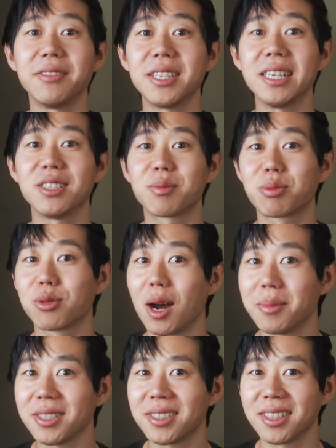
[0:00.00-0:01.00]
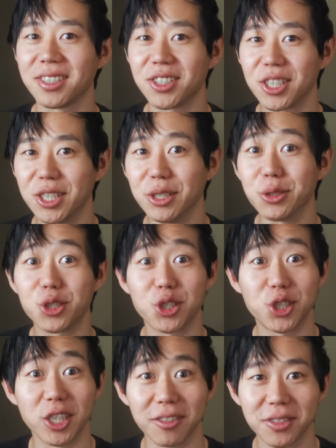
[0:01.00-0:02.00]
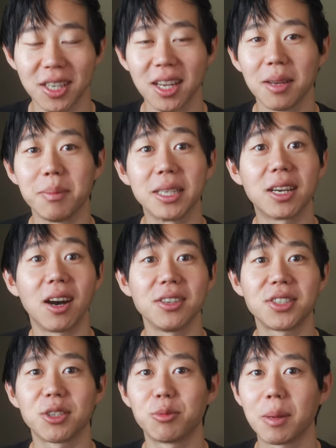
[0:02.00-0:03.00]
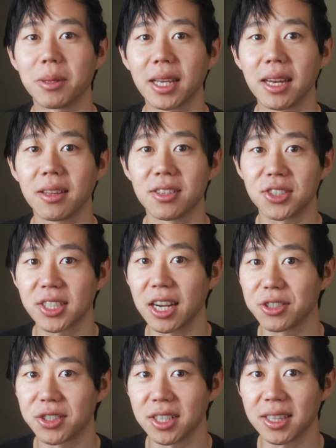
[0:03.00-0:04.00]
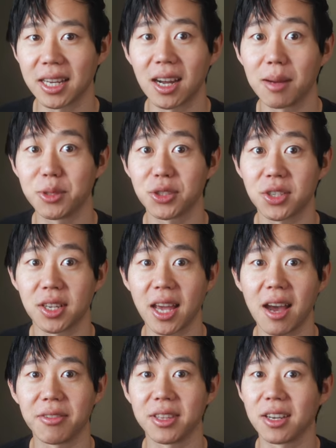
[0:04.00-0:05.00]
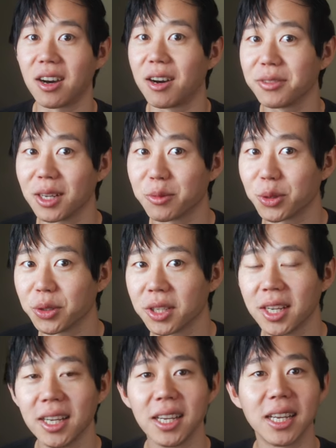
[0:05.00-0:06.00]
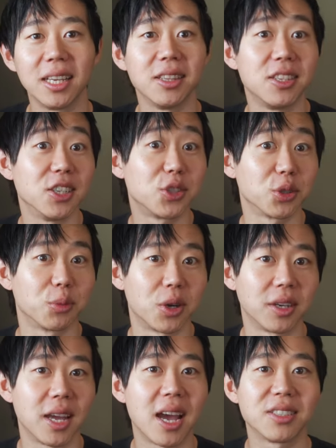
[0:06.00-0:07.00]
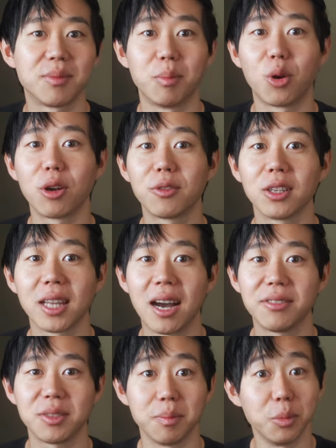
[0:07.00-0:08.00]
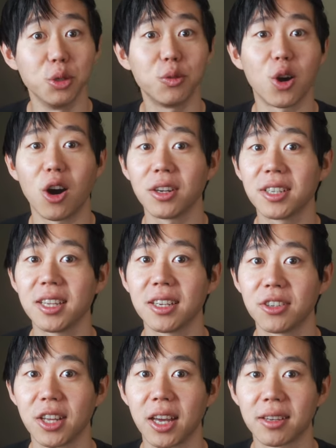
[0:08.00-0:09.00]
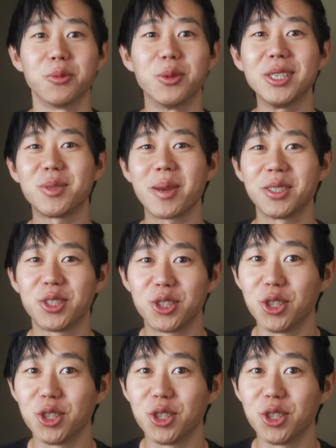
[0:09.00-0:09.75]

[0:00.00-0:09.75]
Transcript: N F Ts promise this huge shift because they're replicating the scarcity that objects can have in the offline world in the digital one as more of our lives move on to the internet. We spend